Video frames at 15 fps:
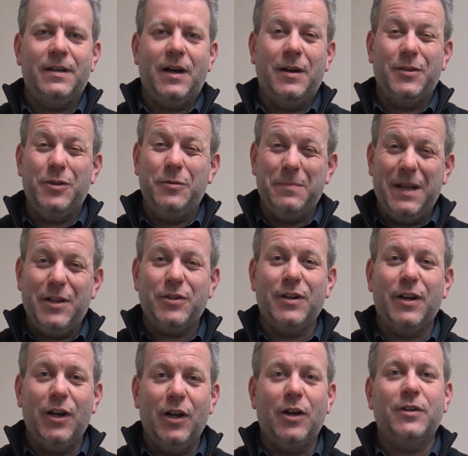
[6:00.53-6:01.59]
that I do mention a
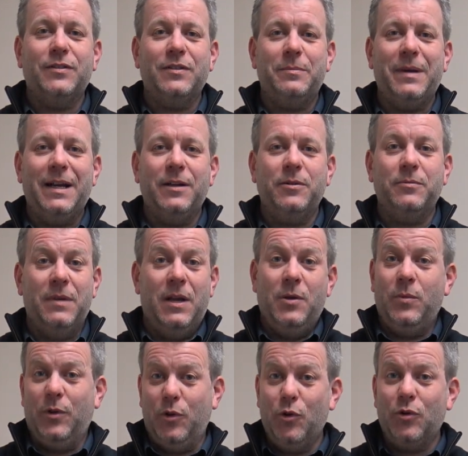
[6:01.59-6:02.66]
lot about,
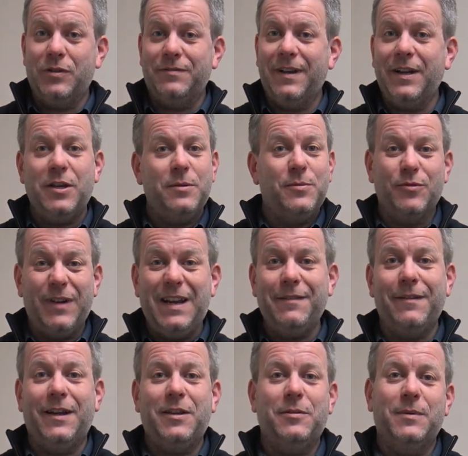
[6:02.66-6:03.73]
well, cordless vacuums or any
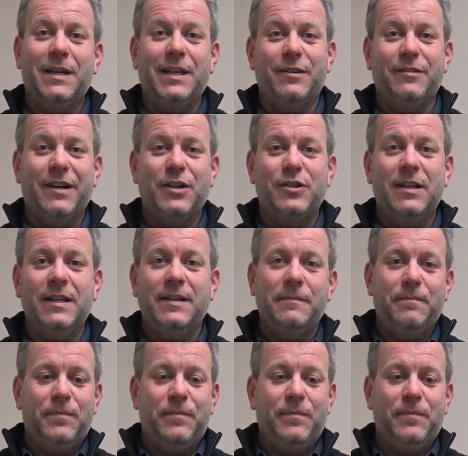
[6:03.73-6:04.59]
vacuum cleaner actually,